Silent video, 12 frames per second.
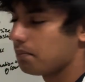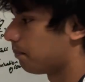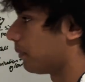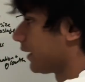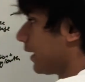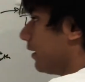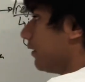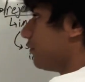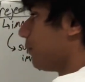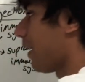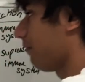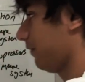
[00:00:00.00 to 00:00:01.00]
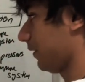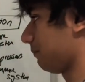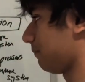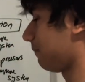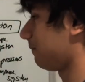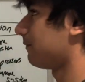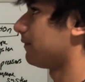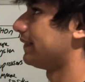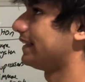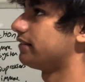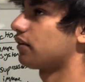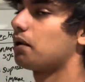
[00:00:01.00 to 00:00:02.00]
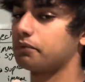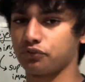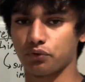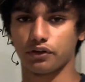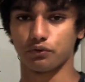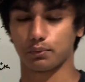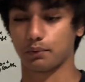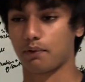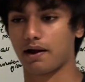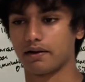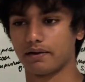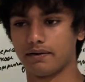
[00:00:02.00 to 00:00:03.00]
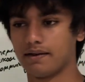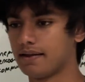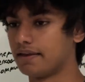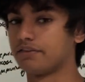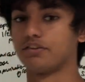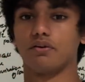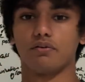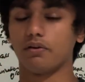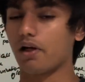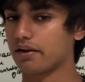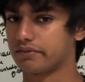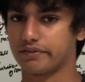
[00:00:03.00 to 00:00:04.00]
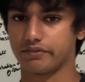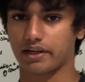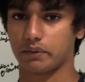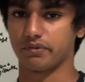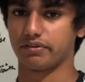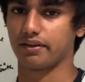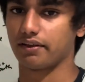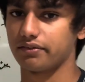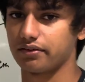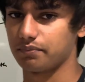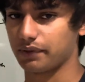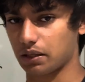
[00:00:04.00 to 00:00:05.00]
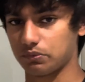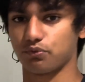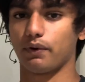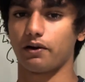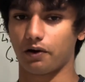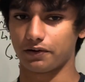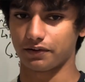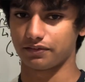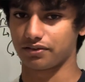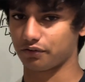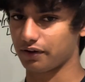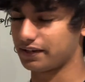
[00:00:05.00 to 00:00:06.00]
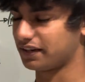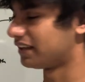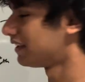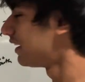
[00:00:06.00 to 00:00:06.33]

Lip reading: But again, if you have these complex organs will require a lot of different types of cells, it becomes way harder to create it.